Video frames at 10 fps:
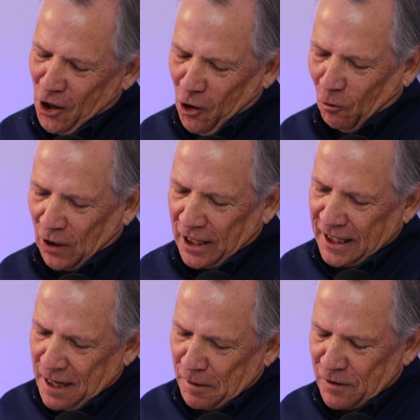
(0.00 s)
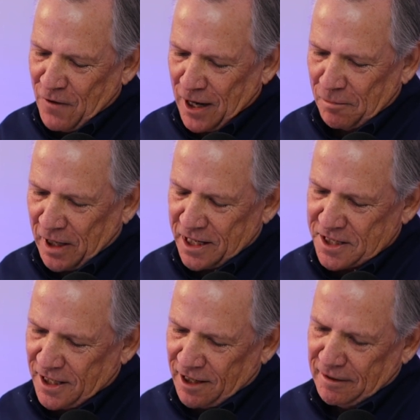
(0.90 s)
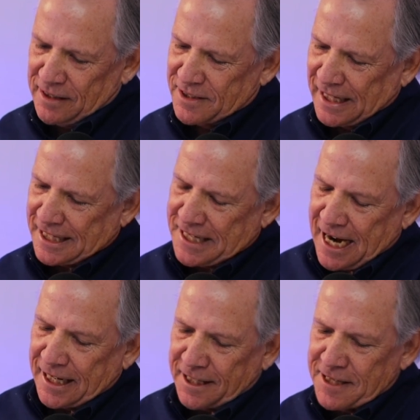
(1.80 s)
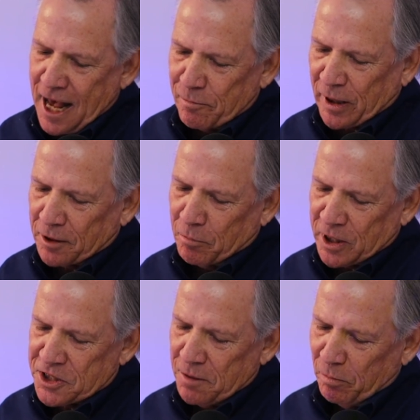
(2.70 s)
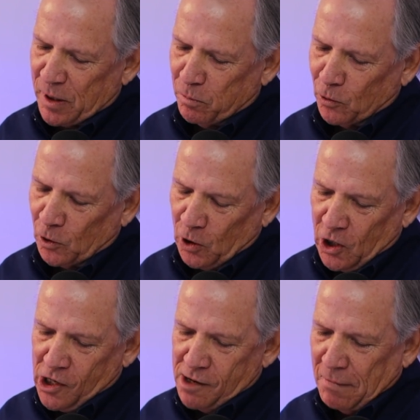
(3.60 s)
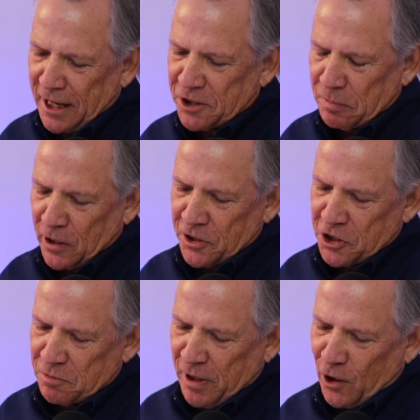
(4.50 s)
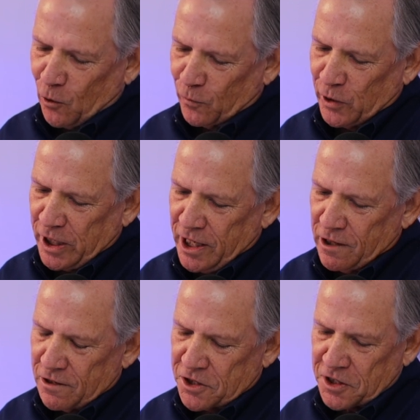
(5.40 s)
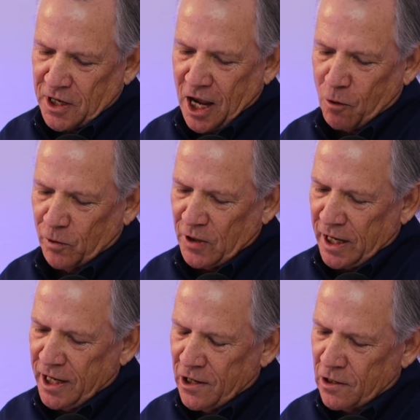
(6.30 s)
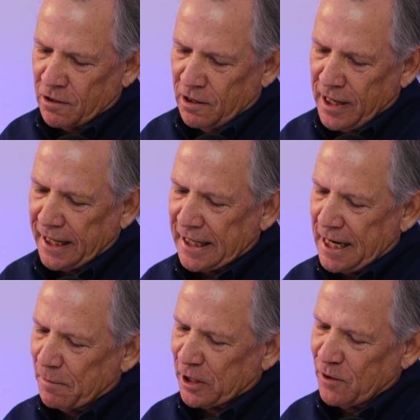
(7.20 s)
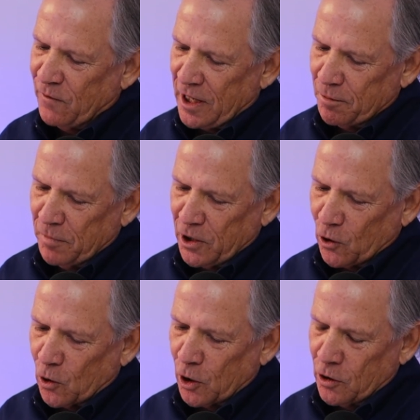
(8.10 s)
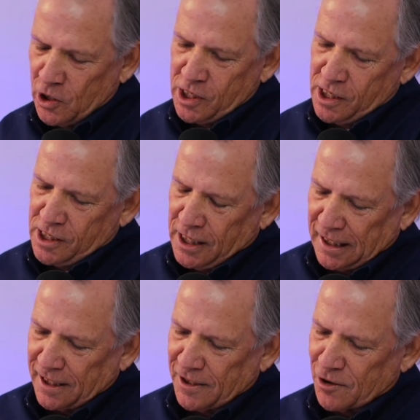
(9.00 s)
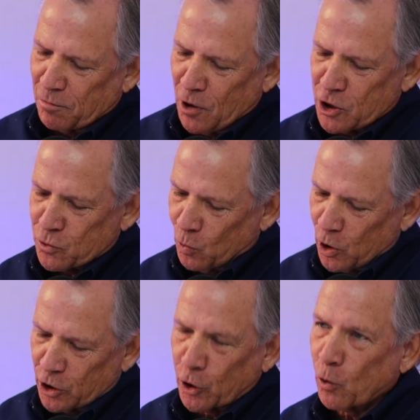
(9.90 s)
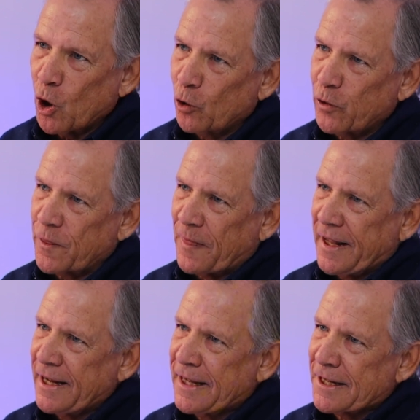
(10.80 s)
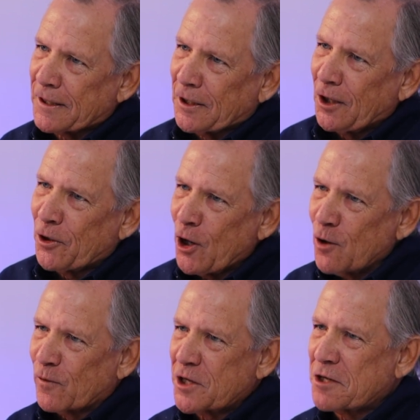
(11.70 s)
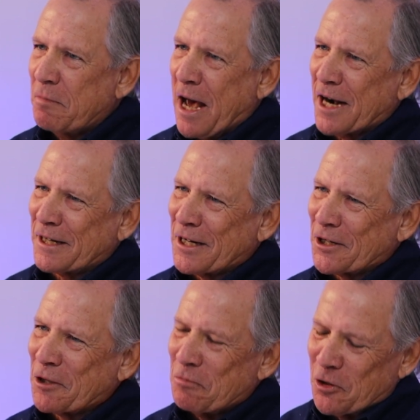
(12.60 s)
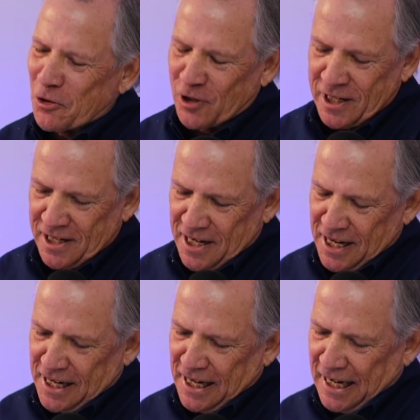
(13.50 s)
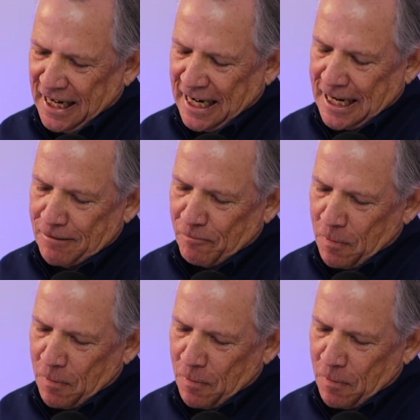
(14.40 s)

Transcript: Well, economic development is an exciting topic, but some people, my experience has been over the years, when they hear economic development or another buzzword, growth, they get a little nervous about it in a community. Mm-hmm.